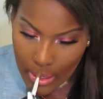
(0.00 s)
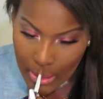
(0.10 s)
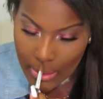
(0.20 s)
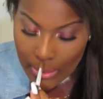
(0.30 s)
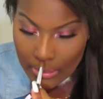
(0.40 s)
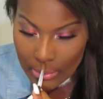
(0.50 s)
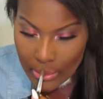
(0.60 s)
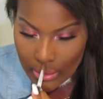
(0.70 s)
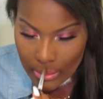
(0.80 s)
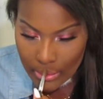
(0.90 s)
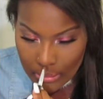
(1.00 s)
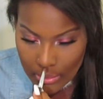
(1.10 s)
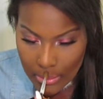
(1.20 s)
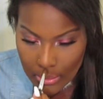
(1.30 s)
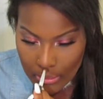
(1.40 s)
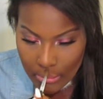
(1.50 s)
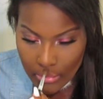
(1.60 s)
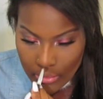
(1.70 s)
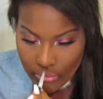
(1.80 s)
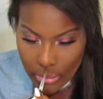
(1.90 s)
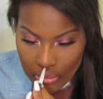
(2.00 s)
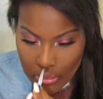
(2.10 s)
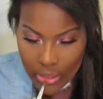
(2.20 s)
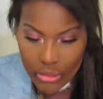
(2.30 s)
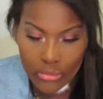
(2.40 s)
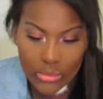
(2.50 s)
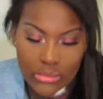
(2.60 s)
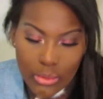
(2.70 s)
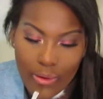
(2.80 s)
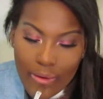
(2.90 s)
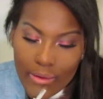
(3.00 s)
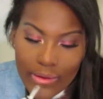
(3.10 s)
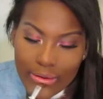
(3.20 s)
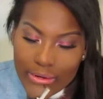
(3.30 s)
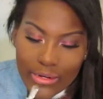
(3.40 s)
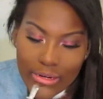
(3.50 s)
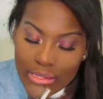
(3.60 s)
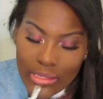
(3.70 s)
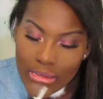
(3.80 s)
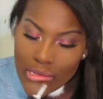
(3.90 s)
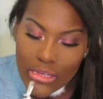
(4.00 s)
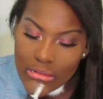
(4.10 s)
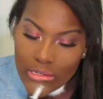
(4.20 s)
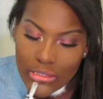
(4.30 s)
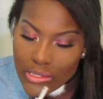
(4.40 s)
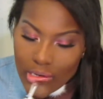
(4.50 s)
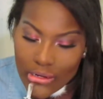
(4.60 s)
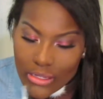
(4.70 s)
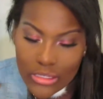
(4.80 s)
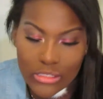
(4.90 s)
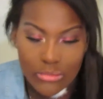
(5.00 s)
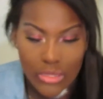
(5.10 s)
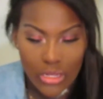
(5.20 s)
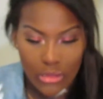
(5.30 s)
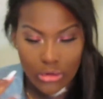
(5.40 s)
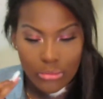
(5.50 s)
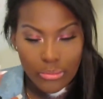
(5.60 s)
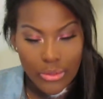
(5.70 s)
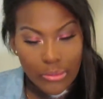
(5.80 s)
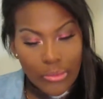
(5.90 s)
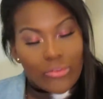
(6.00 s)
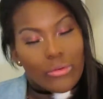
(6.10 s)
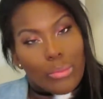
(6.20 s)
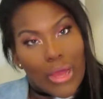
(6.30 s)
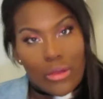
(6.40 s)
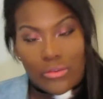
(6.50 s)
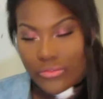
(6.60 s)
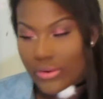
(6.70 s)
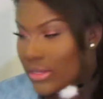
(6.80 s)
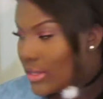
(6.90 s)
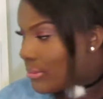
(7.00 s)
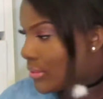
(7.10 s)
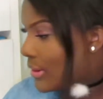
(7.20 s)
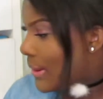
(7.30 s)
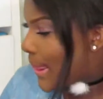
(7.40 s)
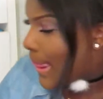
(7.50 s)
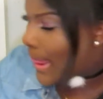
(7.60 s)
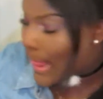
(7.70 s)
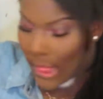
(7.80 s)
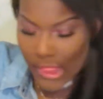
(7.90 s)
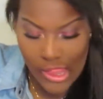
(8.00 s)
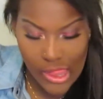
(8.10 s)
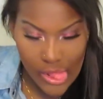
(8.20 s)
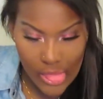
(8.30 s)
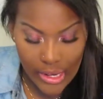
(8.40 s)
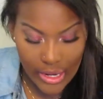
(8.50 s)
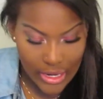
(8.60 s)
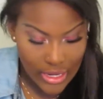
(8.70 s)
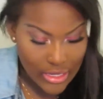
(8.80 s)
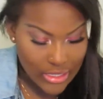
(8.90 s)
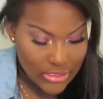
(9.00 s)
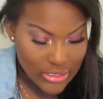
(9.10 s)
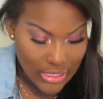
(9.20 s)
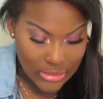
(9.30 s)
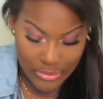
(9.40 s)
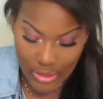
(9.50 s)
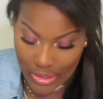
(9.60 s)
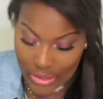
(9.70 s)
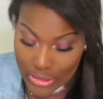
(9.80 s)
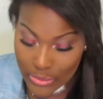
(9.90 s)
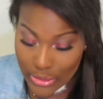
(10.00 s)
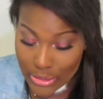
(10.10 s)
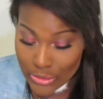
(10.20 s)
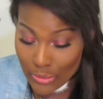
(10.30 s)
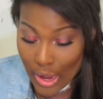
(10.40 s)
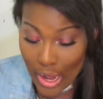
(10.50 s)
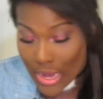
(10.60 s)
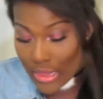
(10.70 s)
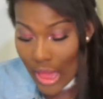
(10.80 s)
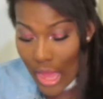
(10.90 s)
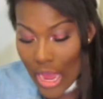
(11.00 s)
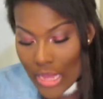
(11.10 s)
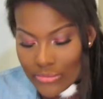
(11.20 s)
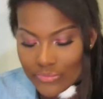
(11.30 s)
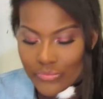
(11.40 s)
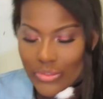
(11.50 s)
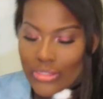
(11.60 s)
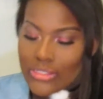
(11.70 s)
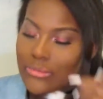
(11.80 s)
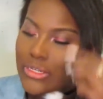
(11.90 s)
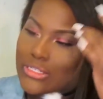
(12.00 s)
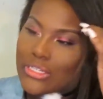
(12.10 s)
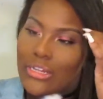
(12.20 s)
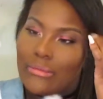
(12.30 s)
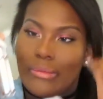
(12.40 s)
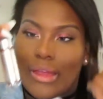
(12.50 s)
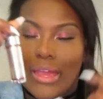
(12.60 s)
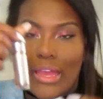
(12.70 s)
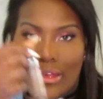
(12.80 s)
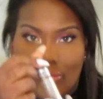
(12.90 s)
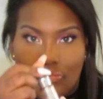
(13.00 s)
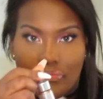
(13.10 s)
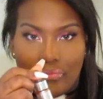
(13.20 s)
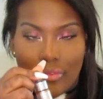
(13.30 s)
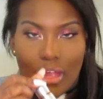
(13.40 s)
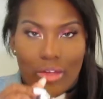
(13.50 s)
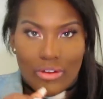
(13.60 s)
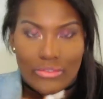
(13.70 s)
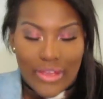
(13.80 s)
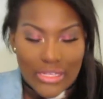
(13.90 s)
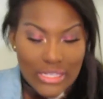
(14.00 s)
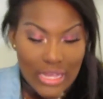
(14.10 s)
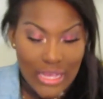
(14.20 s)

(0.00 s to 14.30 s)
And I put it a little bit above my cube as well and underneath, just so that it gives me a little bit more of a pout for a lip. And last but not least, we're going to do a highlight. So I'm going to take my Cover FX